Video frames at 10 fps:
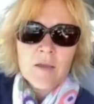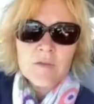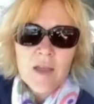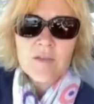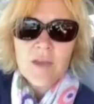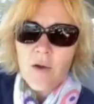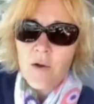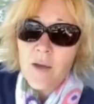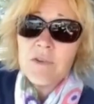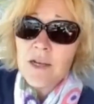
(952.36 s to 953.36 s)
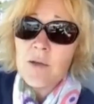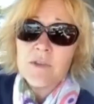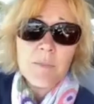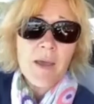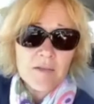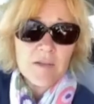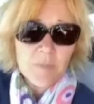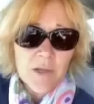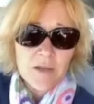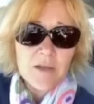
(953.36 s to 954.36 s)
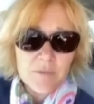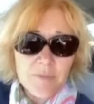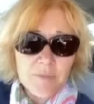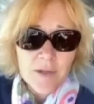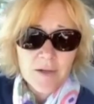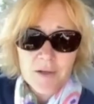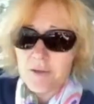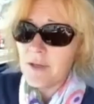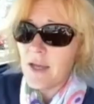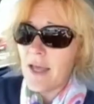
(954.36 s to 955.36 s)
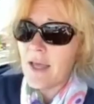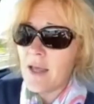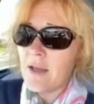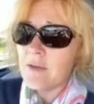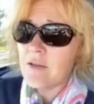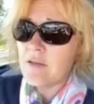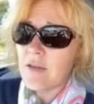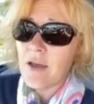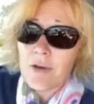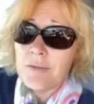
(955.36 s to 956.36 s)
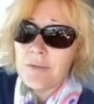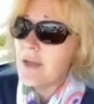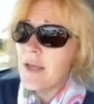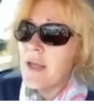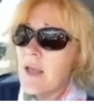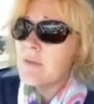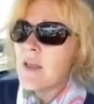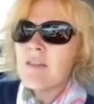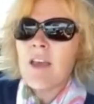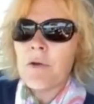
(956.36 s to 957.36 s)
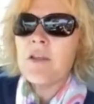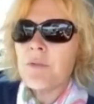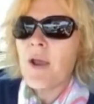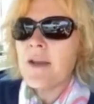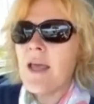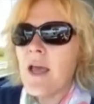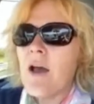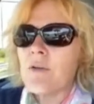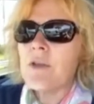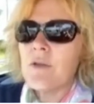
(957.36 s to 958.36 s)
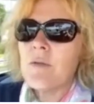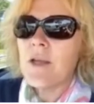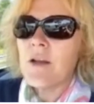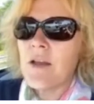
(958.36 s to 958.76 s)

That's how I'm dealing with the pandemic, you know, and that's how it is right now. You know what I mean?